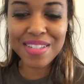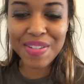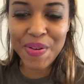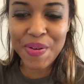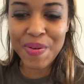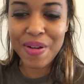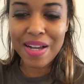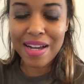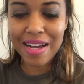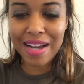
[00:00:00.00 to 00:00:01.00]
So
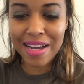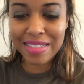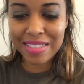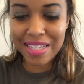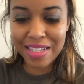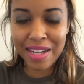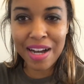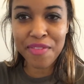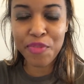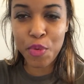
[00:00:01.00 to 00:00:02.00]
I, just thank
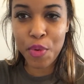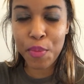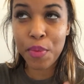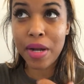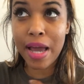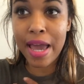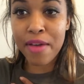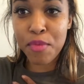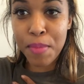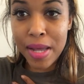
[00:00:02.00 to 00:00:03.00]
God for what I
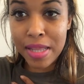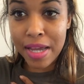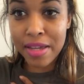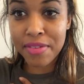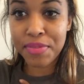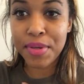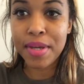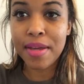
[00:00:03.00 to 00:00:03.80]
have in my life.